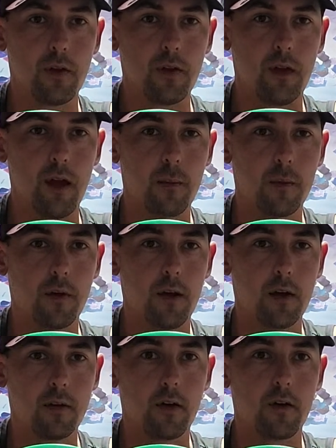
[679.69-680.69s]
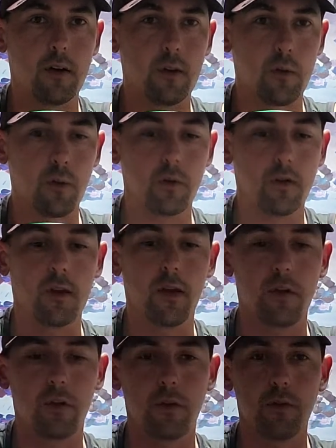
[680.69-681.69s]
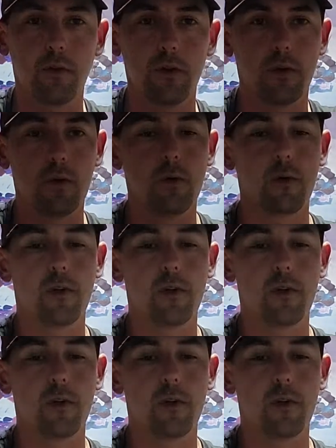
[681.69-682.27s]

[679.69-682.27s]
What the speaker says: stamp on that green swirly disc. Looks really cool.